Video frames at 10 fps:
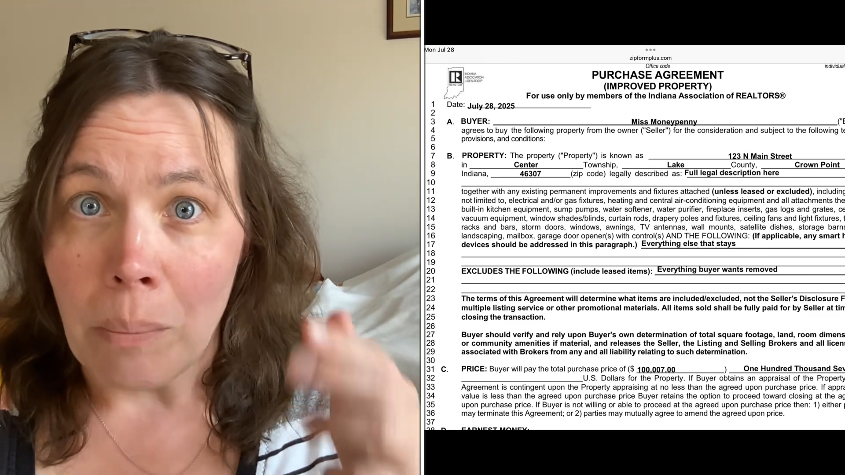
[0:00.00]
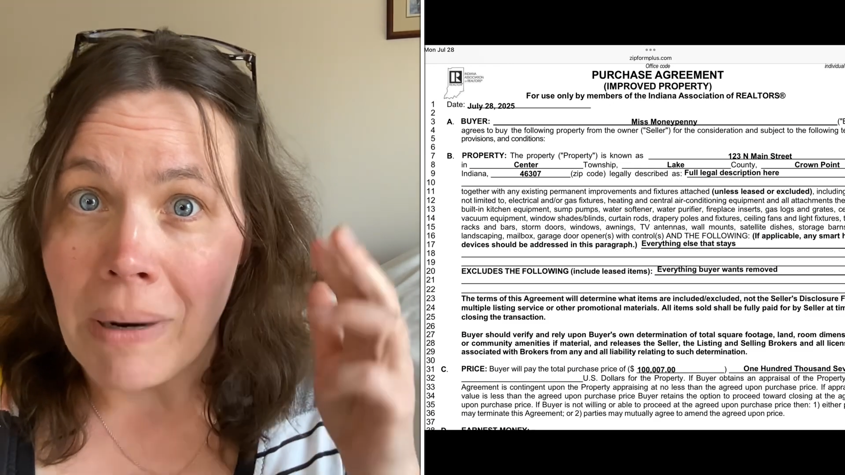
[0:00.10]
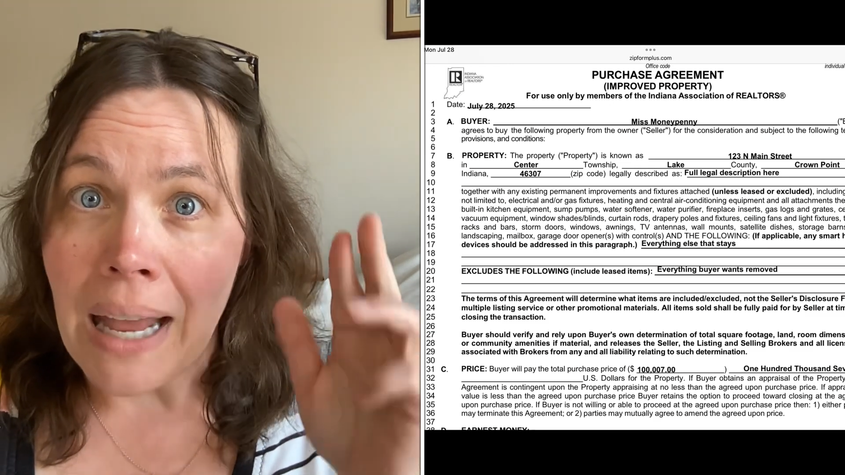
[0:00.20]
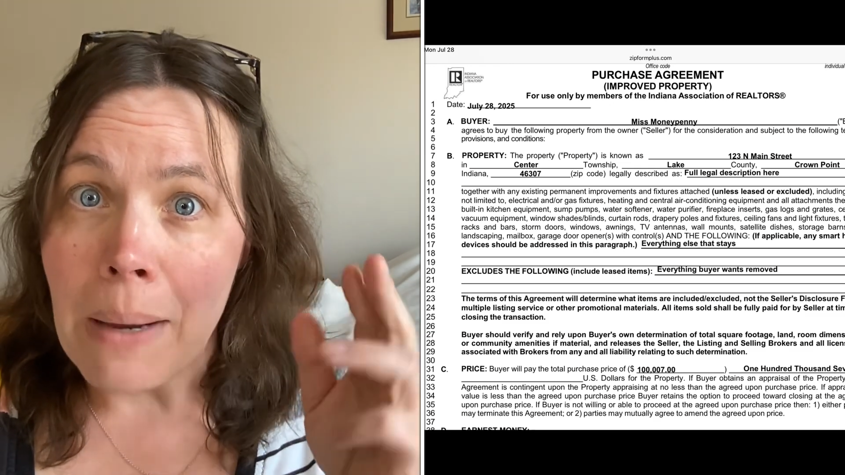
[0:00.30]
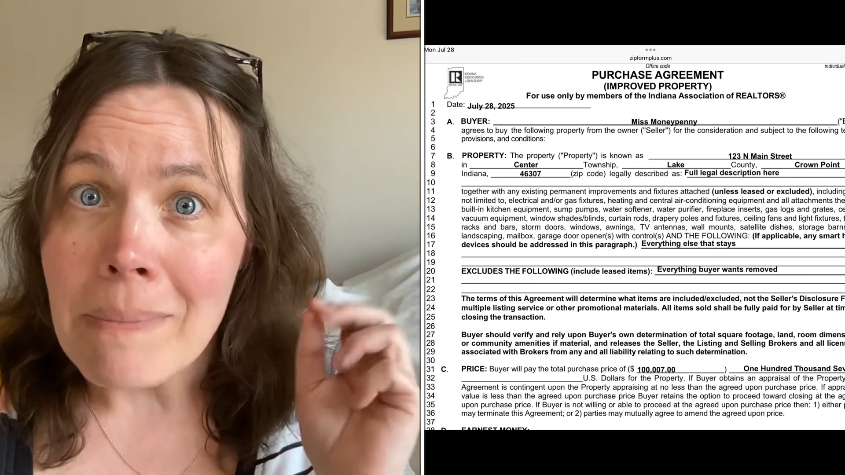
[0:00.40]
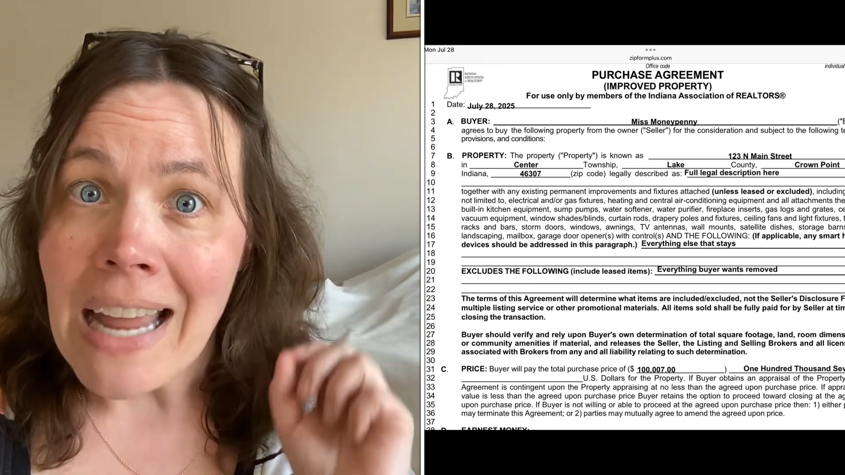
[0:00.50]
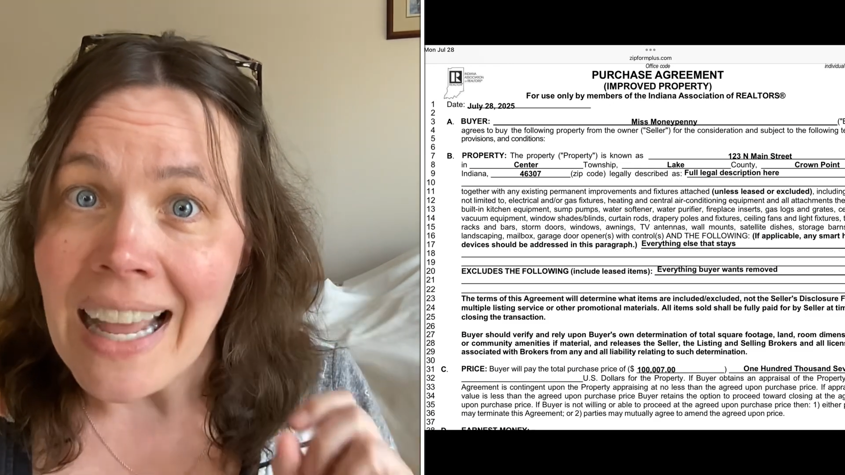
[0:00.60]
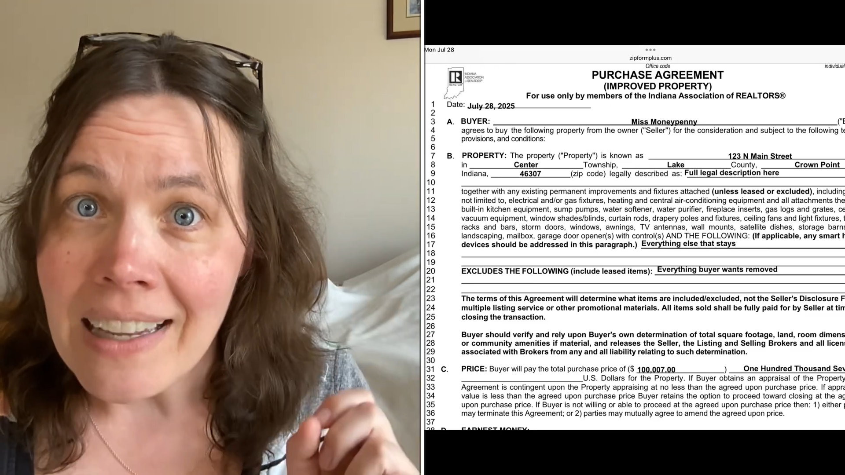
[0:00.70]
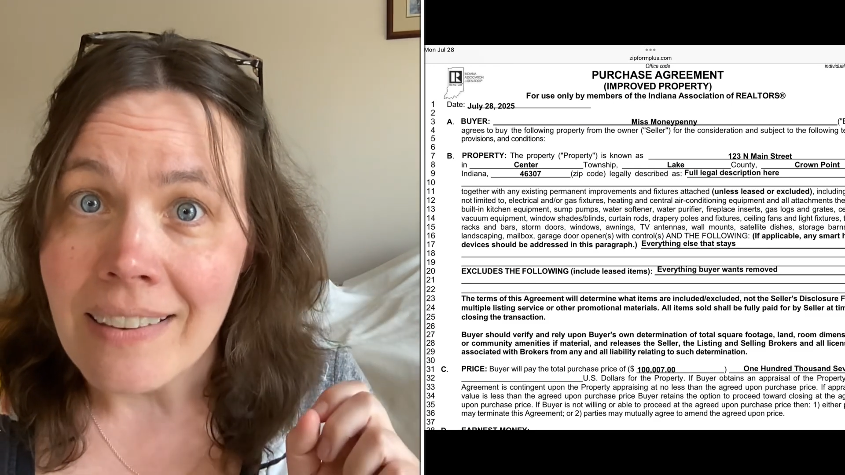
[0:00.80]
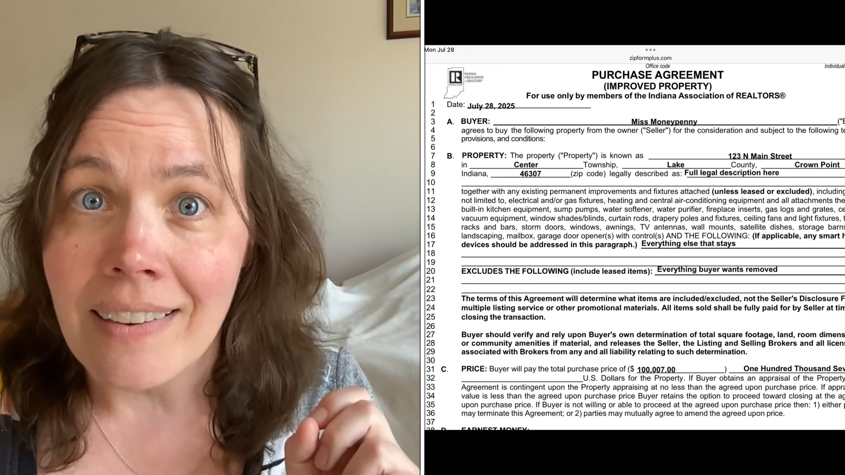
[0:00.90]
but I am
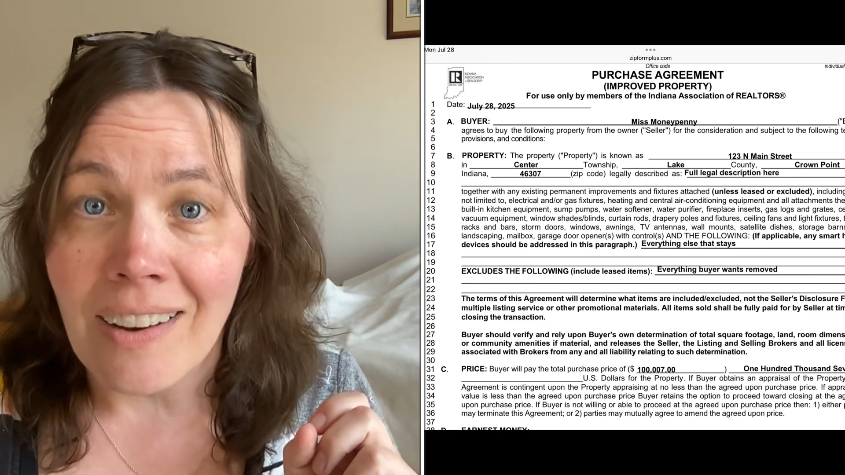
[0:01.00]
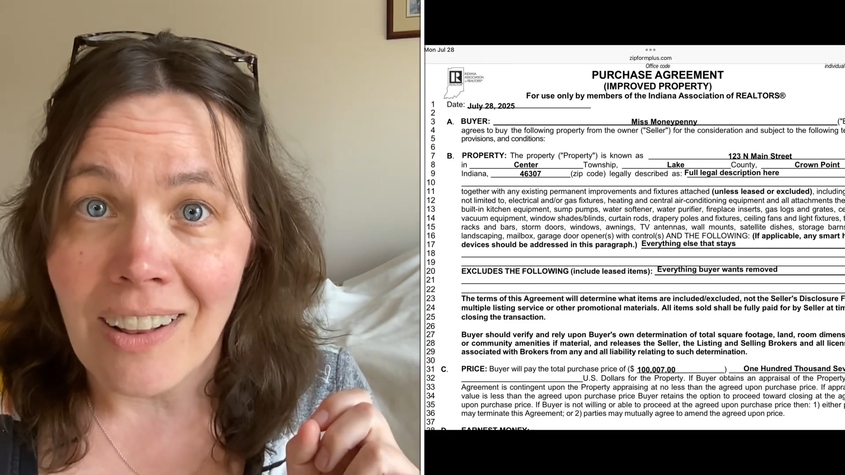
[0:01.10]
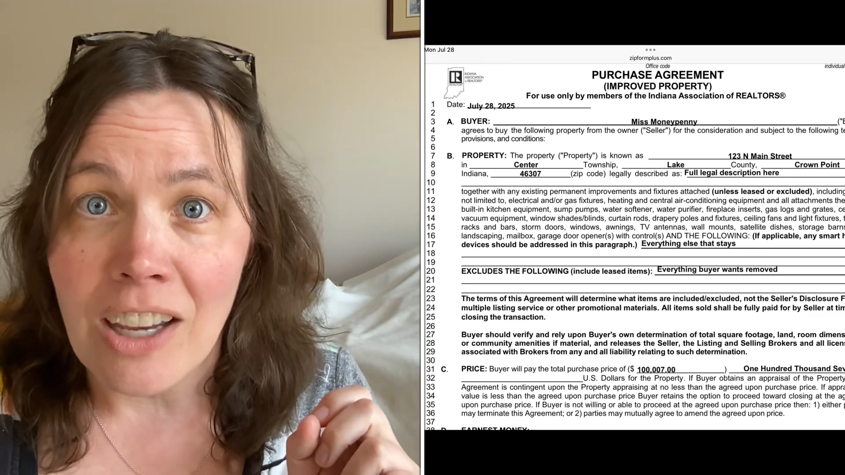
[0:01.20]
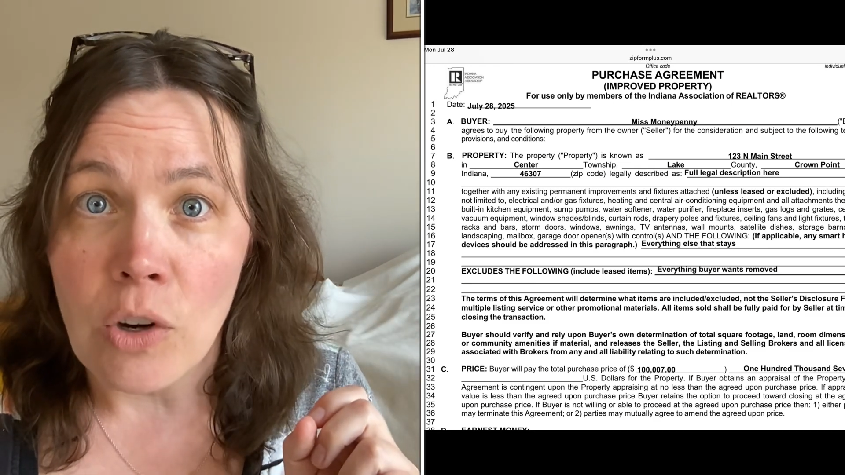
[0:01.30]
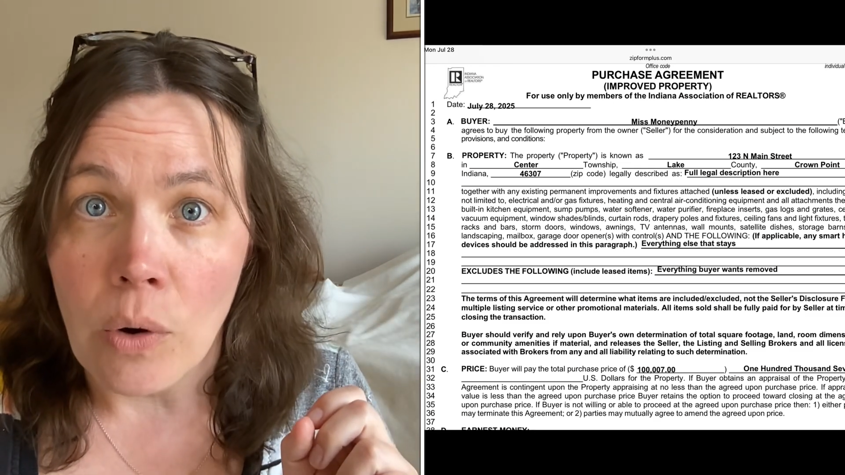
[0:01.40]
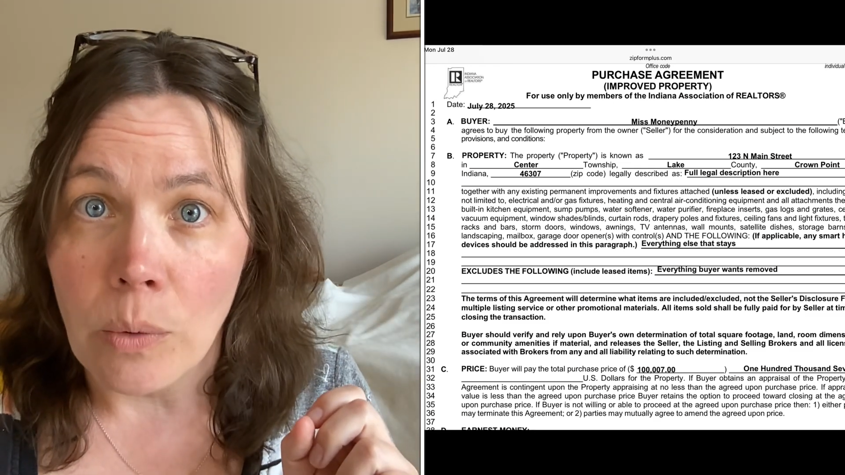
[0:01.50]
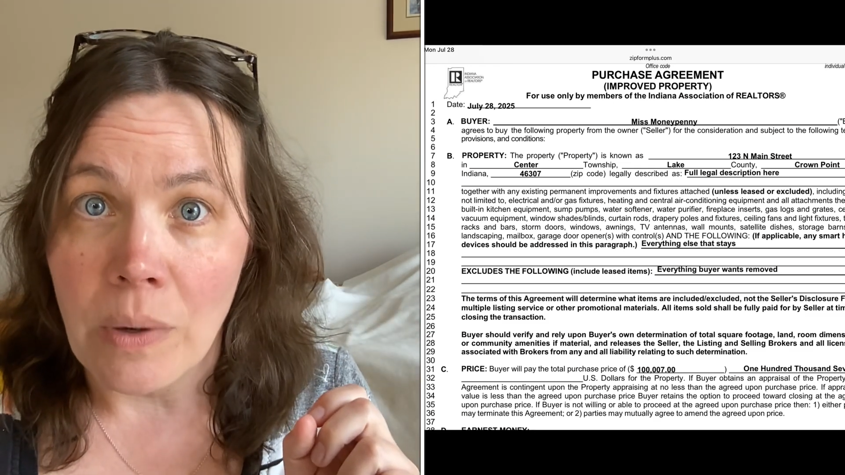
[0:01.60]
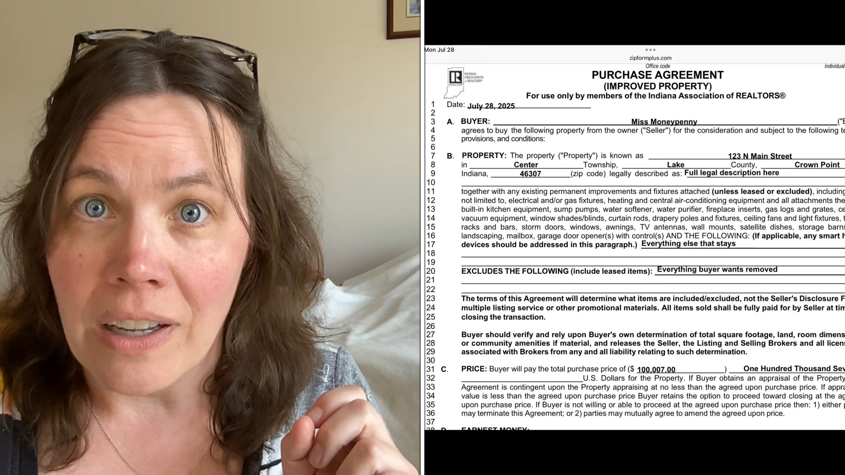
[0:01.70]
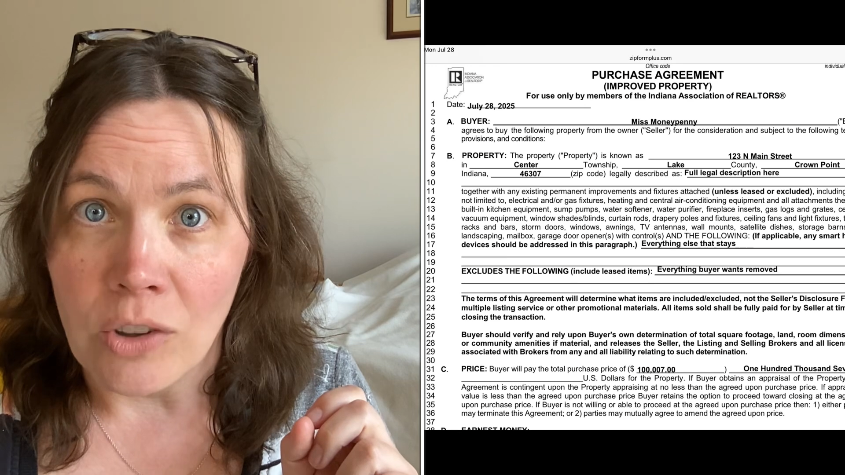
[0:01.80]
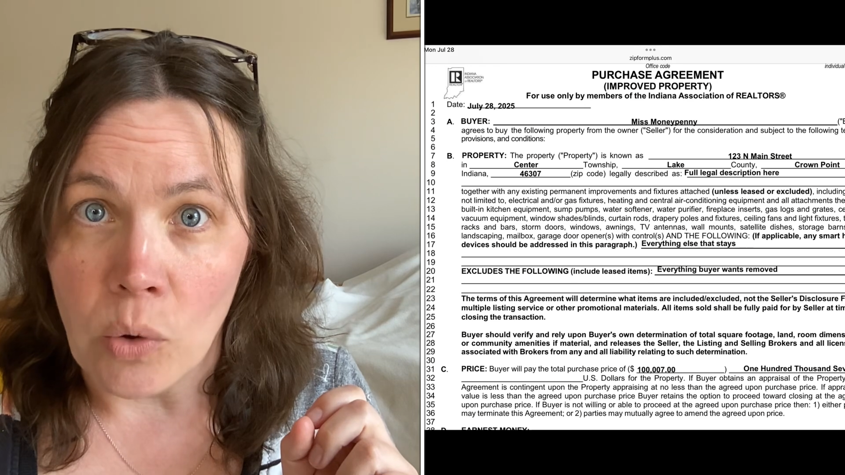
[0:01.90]
not necessarily your
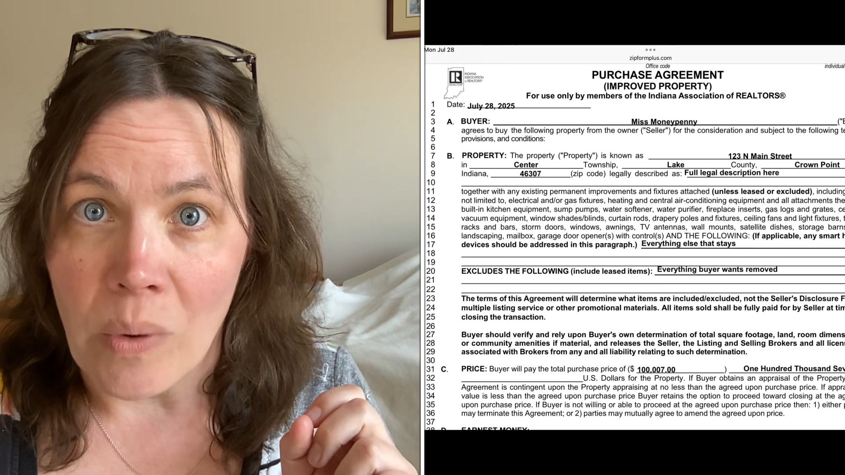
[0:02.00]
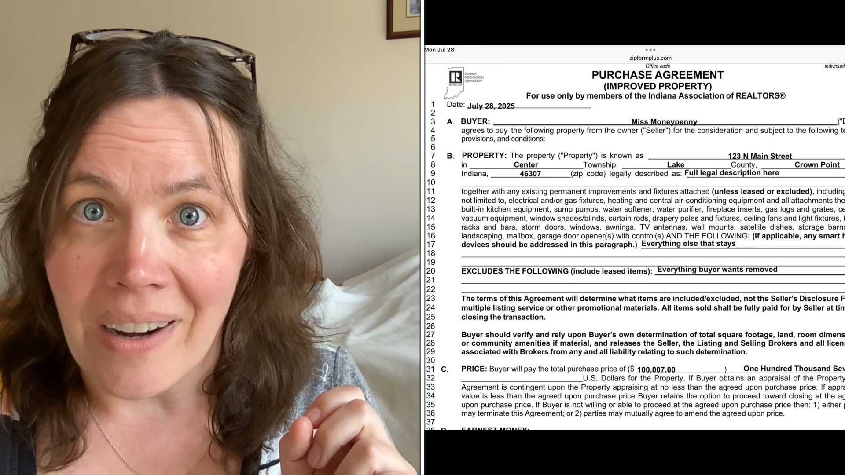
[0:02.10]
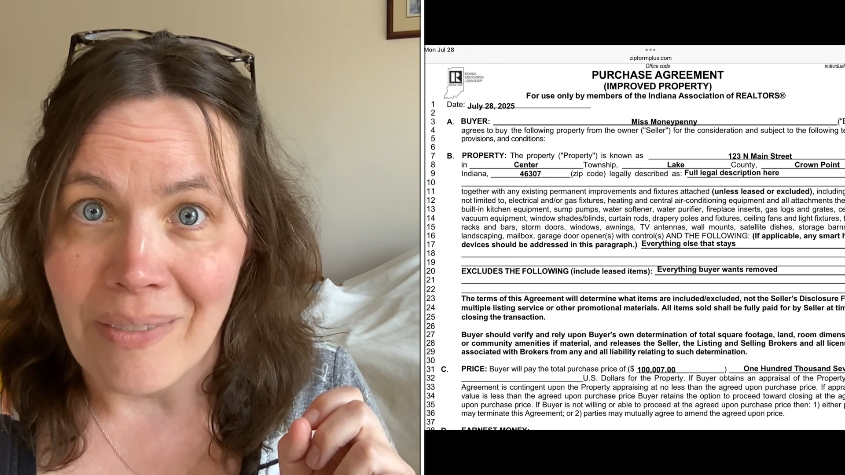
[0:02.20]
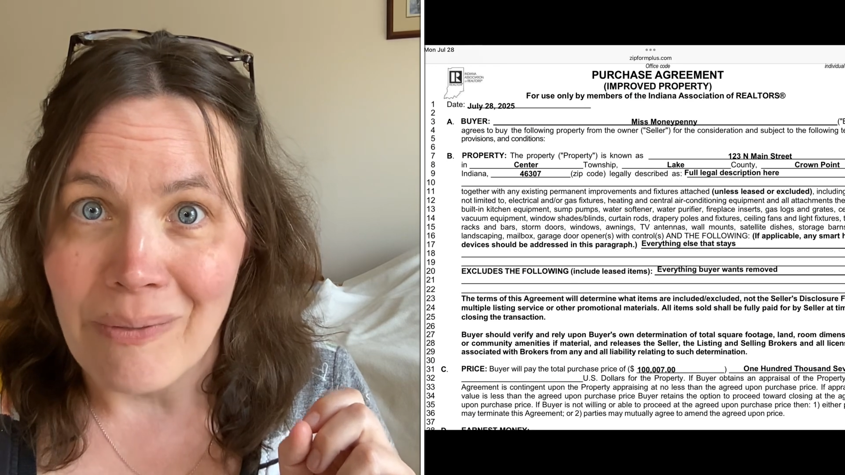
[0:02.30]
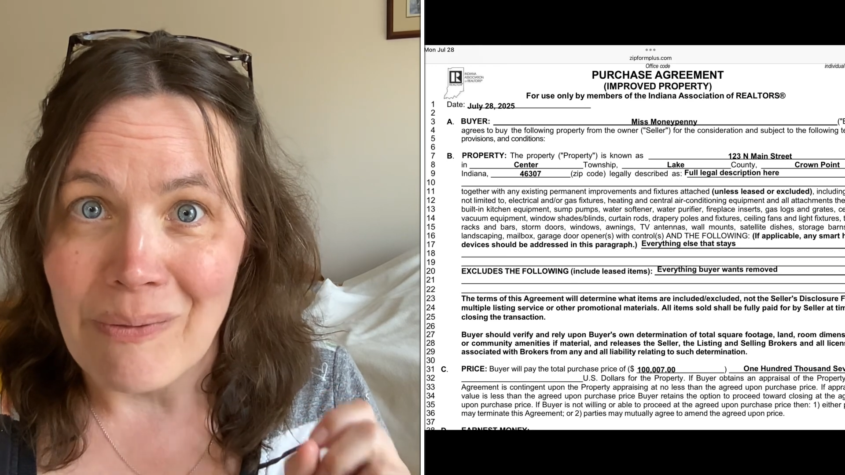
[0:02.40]
realtor.